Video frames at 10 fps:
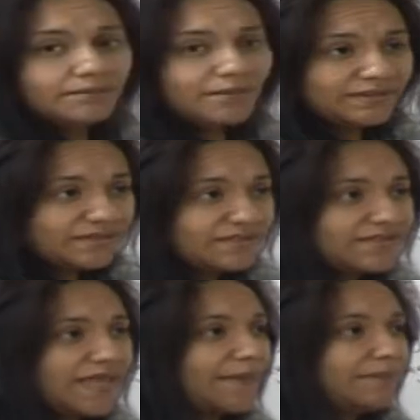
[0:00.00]

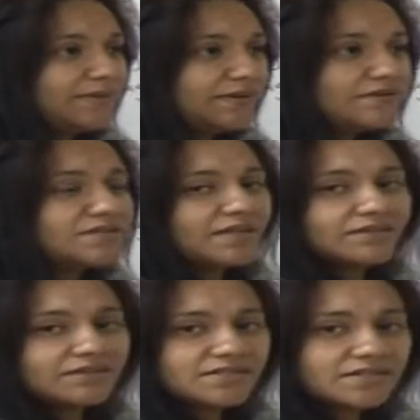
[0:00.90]
bodies appears
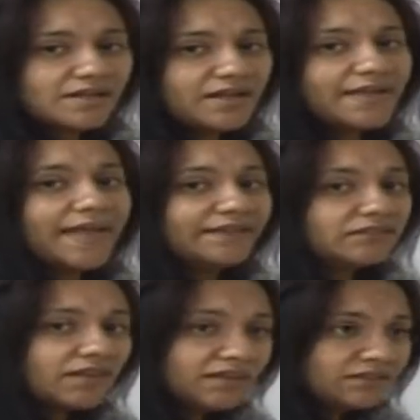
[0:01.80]
in the sky at
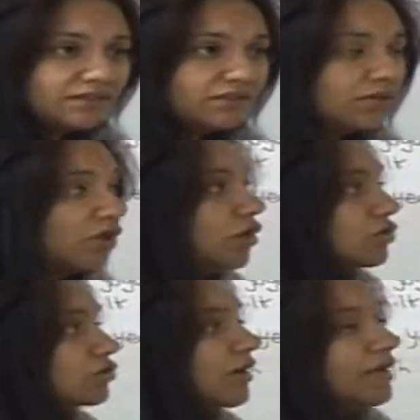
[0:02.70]
night,
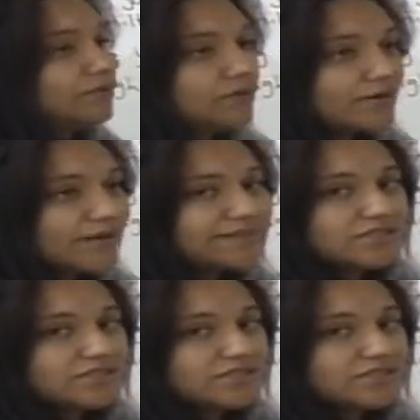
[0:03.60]
so I will write